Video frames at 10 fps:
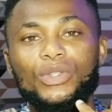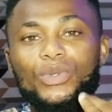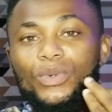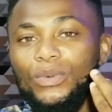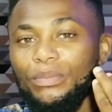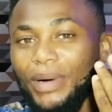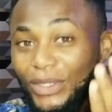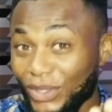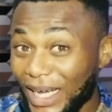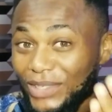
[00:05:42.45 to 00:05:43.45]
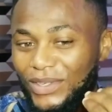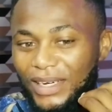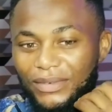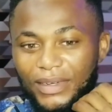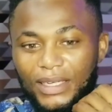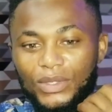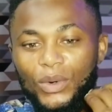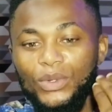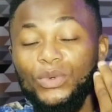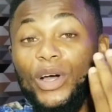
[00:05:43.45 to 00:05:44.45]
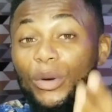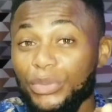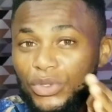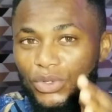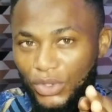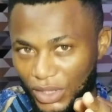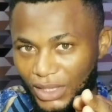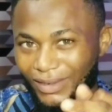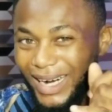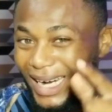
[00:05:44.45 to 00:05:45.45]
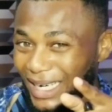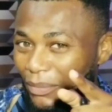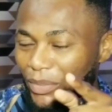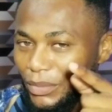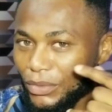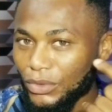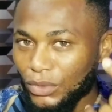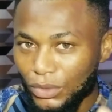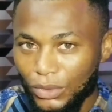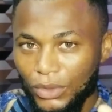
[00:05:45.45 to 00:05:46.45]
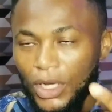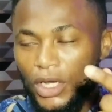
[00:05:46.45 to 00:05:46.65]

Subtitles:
to patronize you at first or to help you succeed rather than people you know.